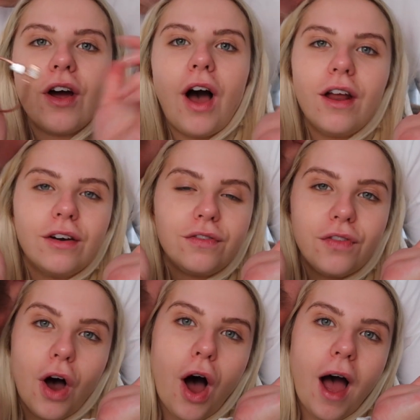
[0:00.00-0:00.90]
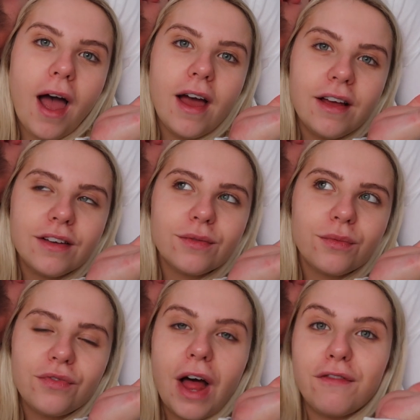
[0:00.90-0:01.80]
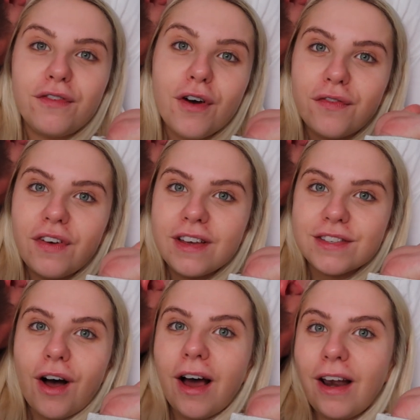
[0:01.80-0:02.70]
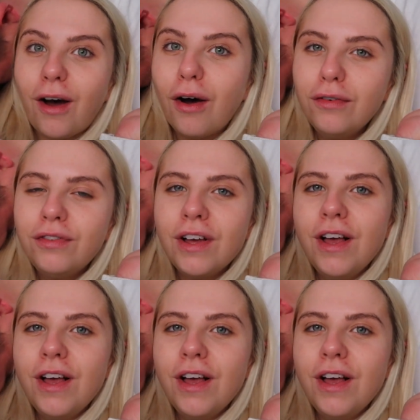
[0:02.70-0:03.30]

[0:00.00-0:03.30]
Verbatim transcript: kind of that I, that are things that I love.